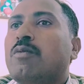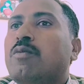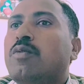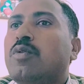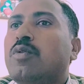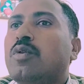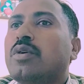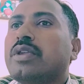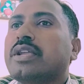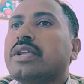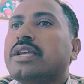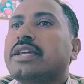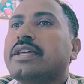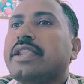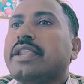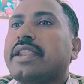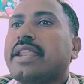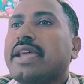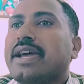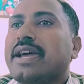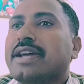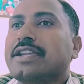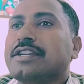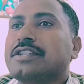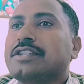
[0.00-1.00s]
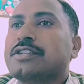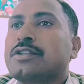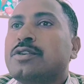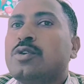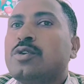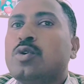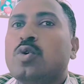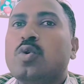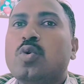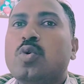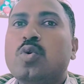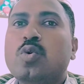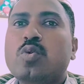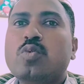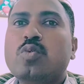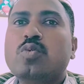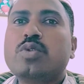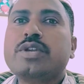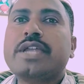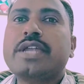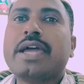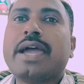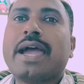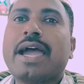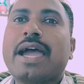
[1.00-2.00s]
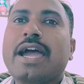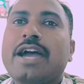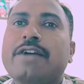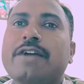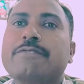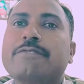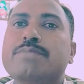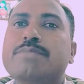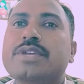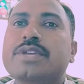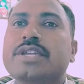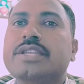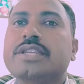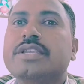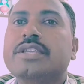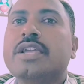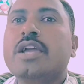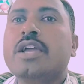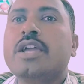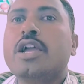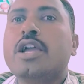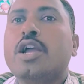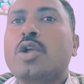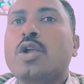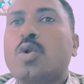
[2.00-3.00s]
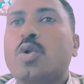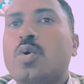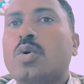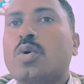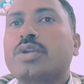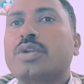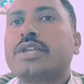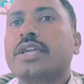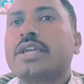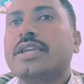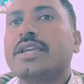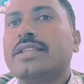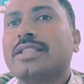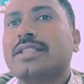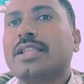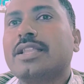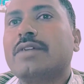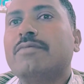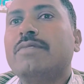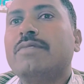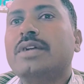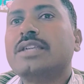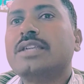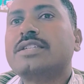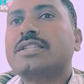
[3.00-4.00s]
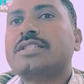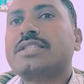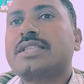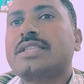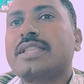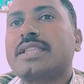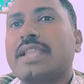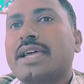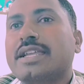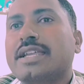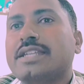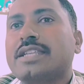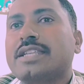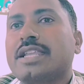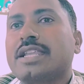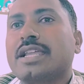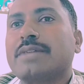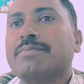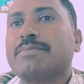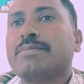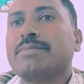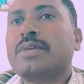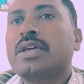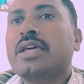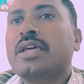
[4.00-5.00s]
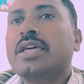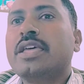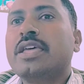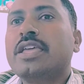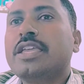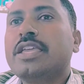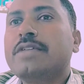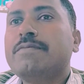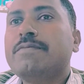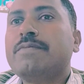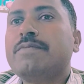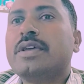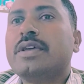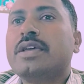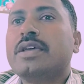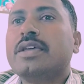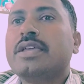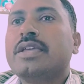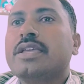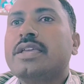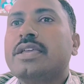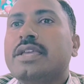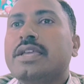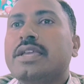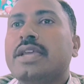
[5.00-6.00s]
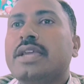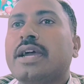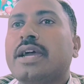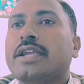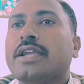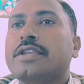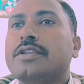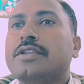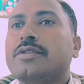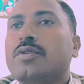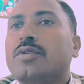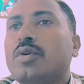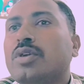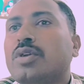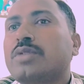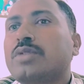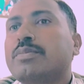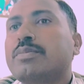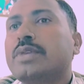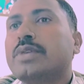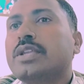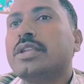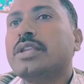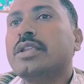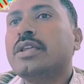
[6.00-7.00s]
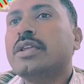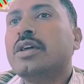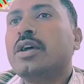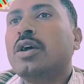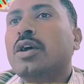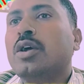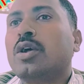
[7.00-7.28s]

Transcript: for a rat who would have been caught in the world's rat trap if he had not been